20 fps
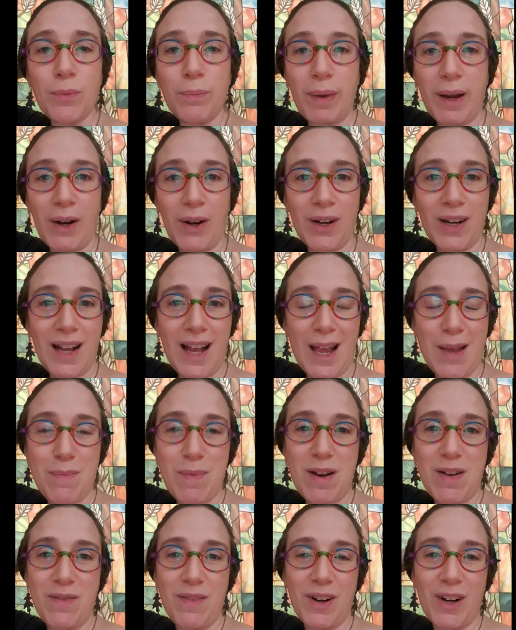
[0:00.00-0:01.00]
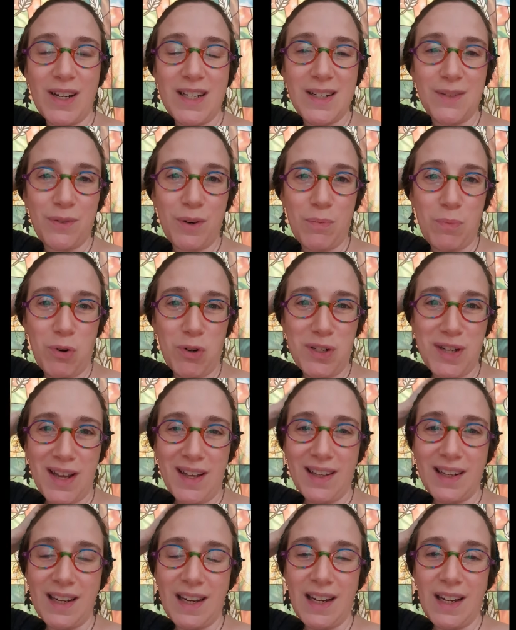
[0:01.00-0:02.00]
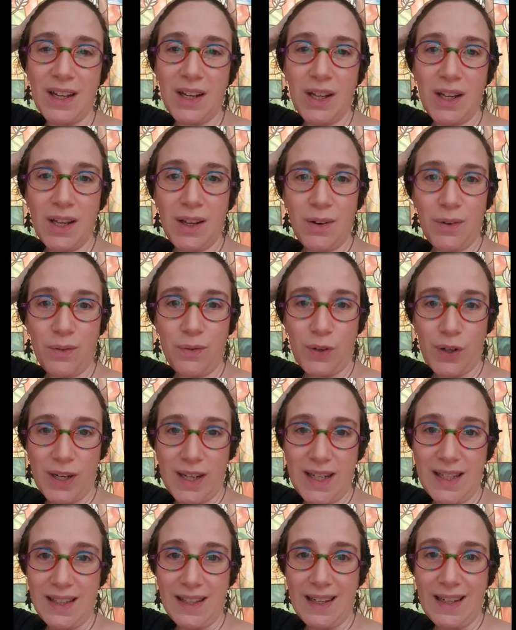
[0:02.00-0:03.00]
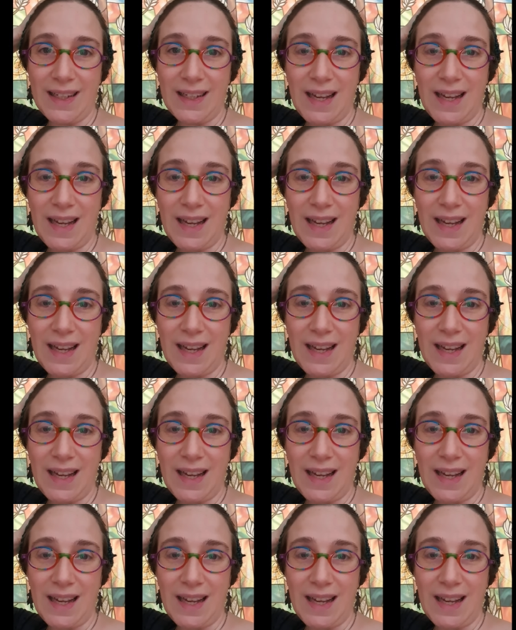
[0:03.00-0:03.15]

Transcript: paradigm and a very different modality for healing.